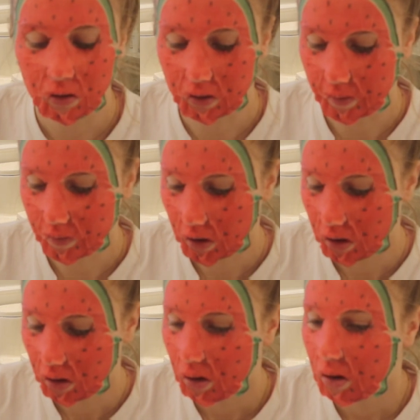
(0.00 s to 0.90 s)
Okay,
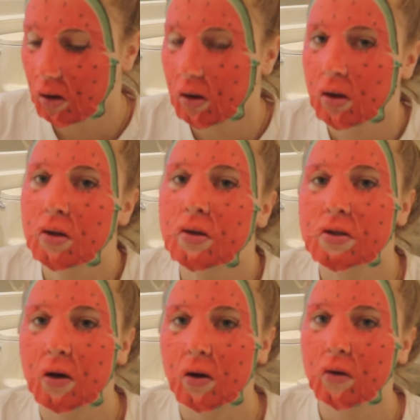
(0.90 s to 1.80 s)

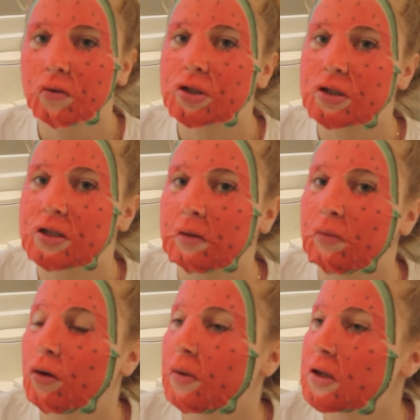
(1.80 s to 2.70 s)
so just 10
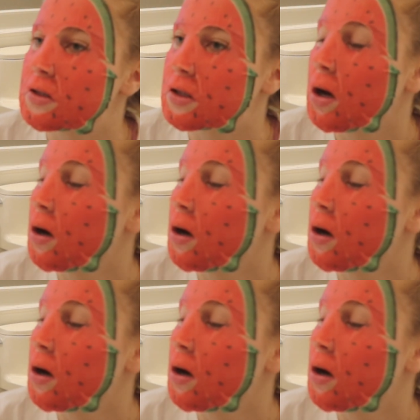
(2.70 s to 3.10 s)
more minutes to